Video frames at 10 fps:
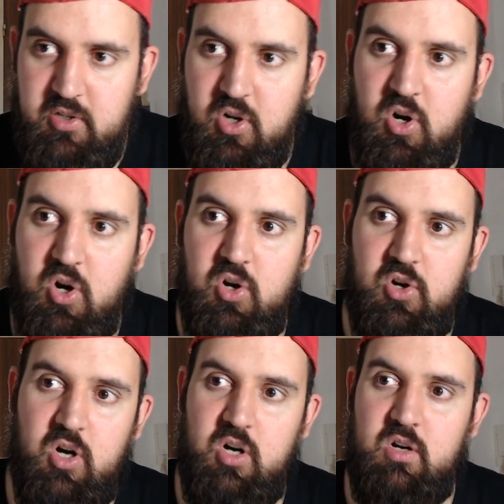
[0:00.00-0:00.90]
or, or
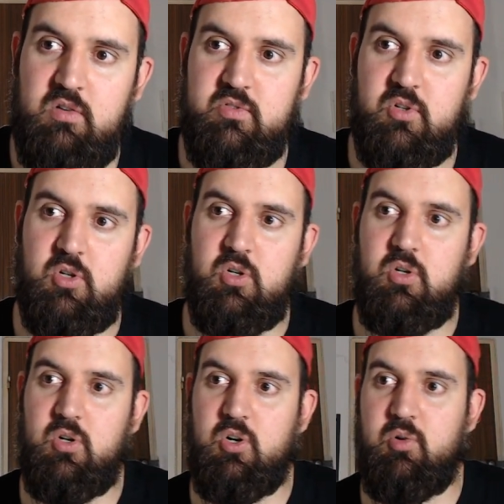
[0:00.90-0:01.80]
love or,
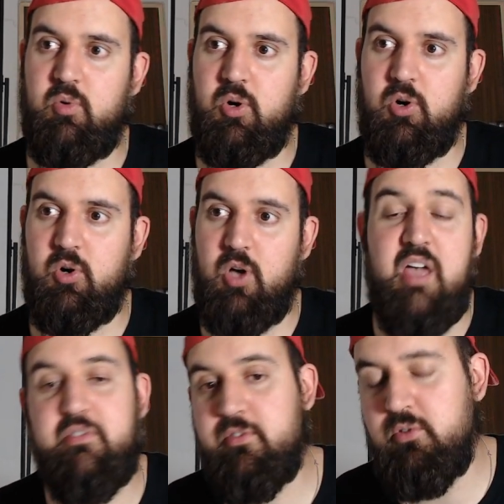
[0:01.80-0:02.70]
or, or,
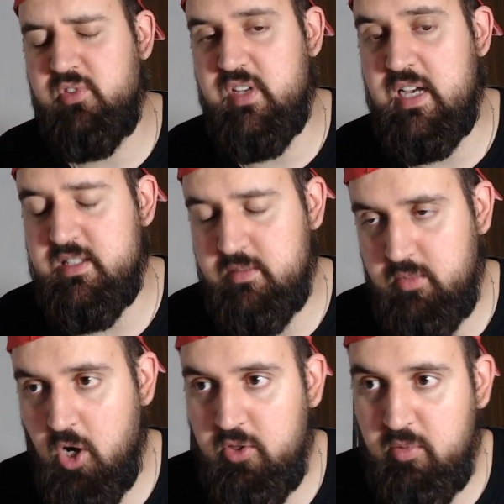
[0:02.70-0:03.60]

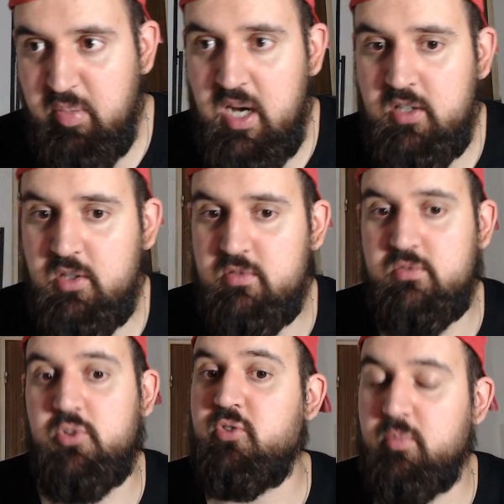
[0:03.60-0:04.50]
enthusiasm on the part
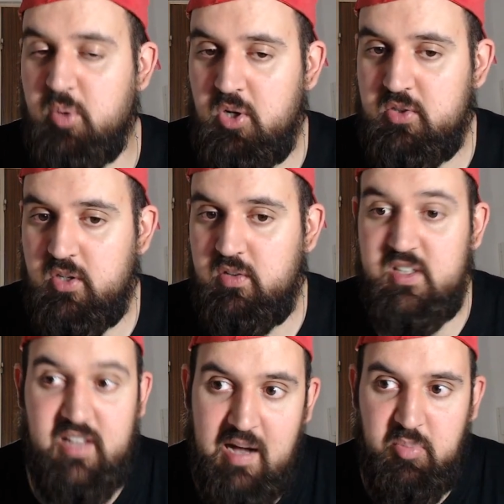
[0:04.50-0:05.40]
of the supporters.
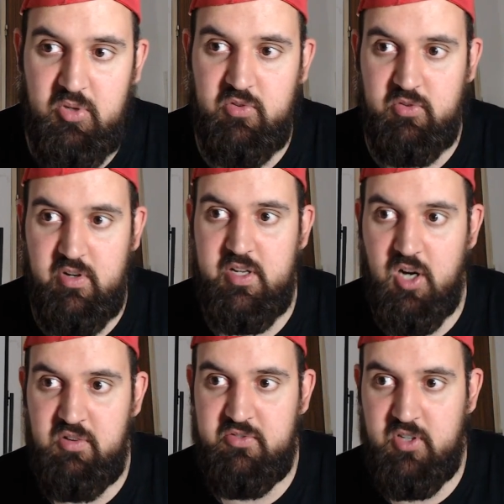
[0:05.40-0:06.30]
It happens very
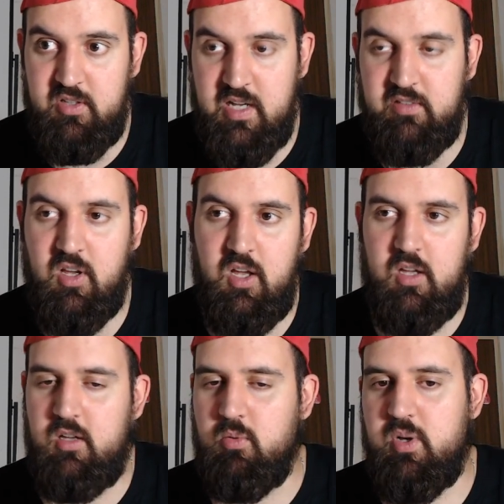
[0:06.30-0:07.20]
often that
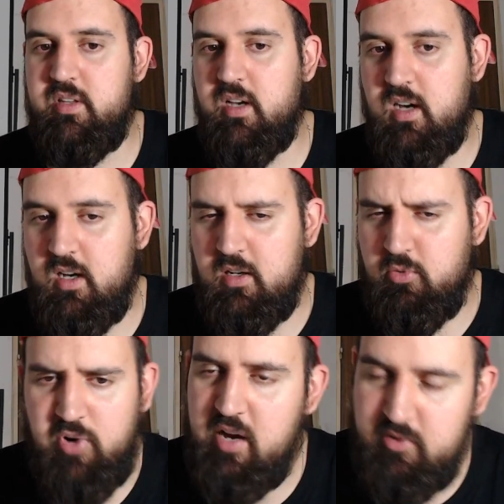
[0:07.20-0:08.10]
when there
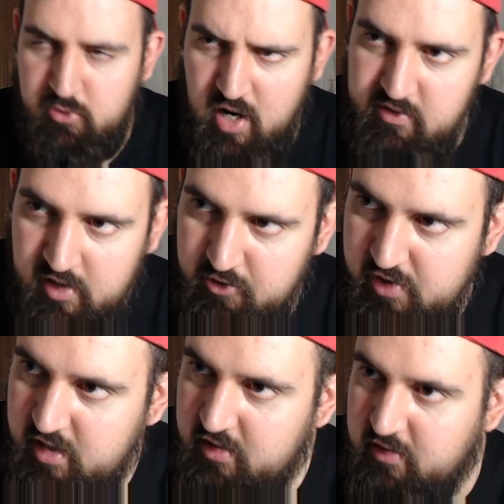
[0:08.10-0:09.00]
are
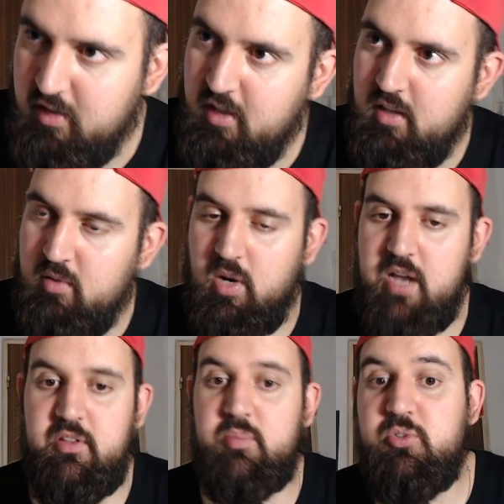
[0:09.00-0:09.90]
rivalries
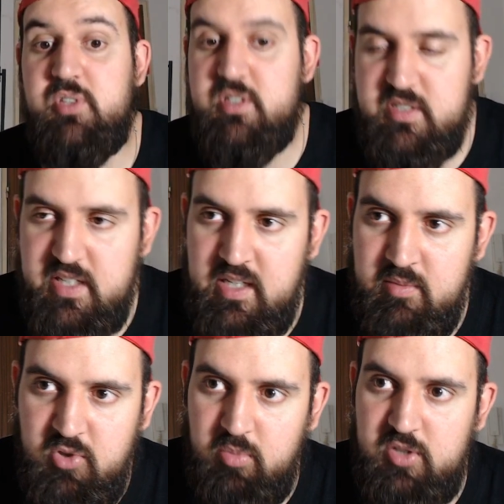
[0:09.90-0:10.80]
either between
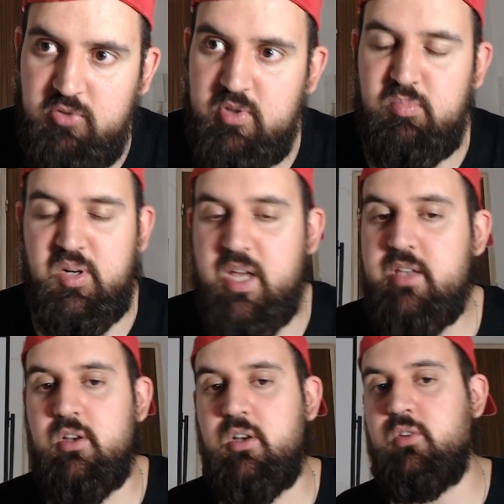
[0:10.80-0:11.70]
teams or between
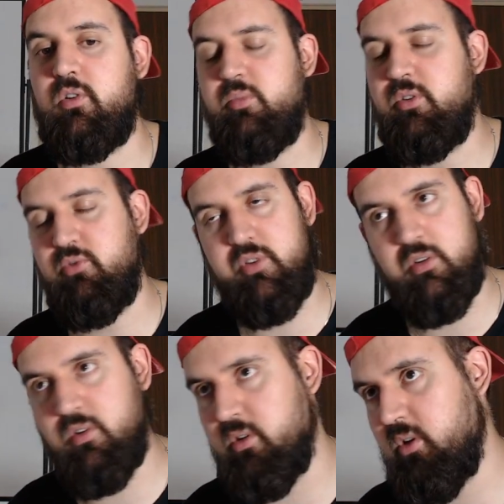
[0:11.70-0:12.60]
players or between
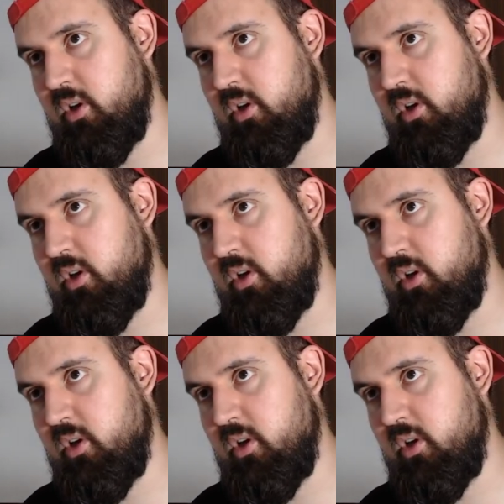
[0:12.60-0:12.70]
uh,